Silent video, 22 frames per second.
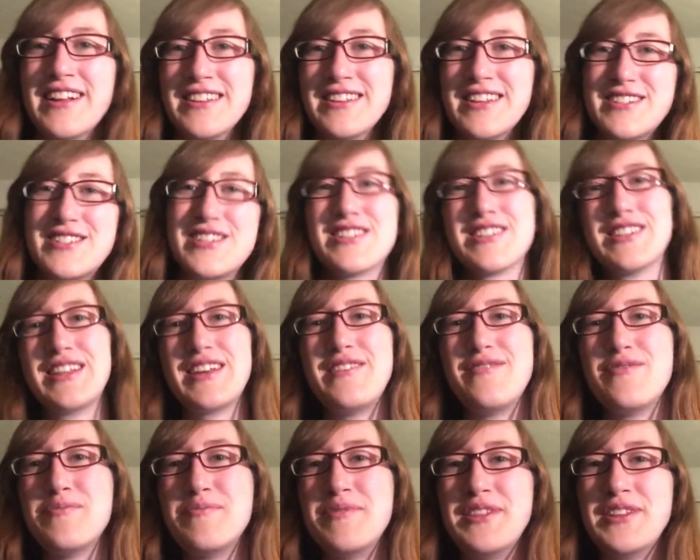Let's just
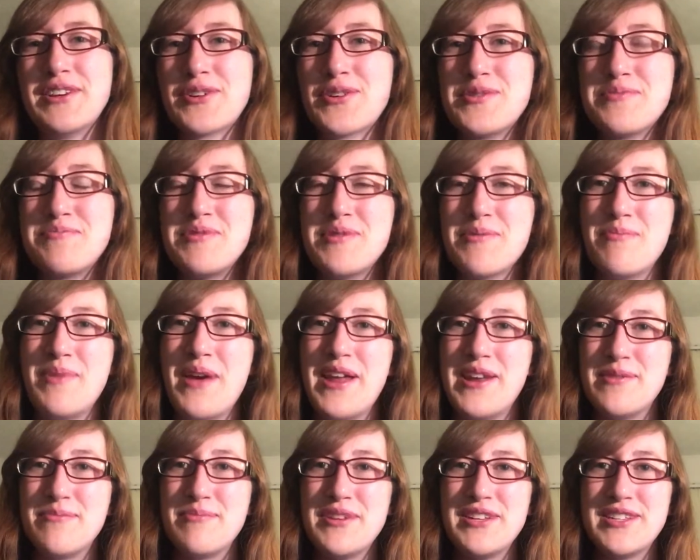leave him in the creepy
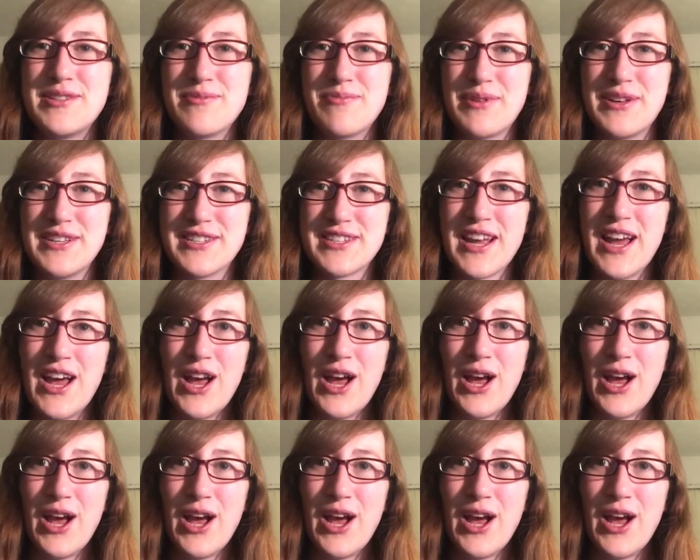abandoned pizza place